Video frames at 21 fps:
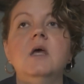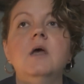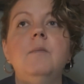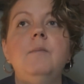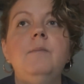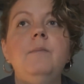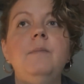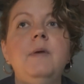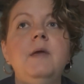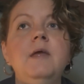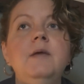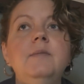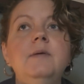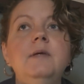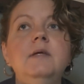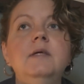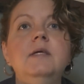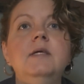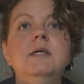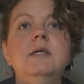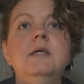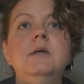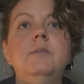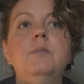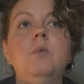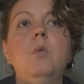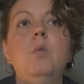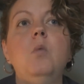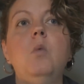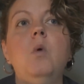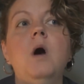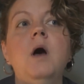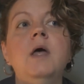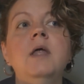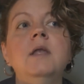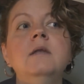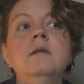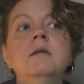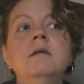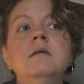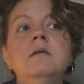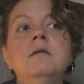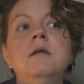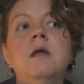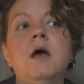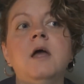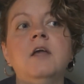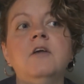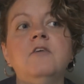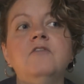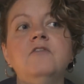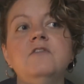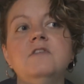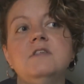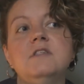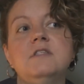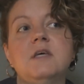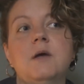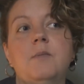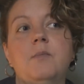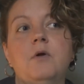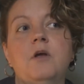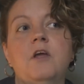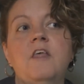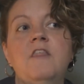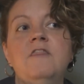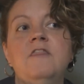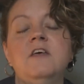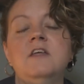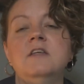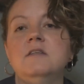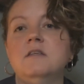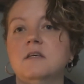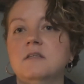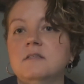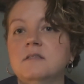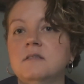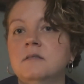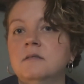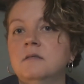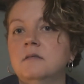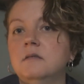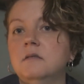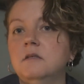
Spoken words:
maybe keep one knife separate that doesn't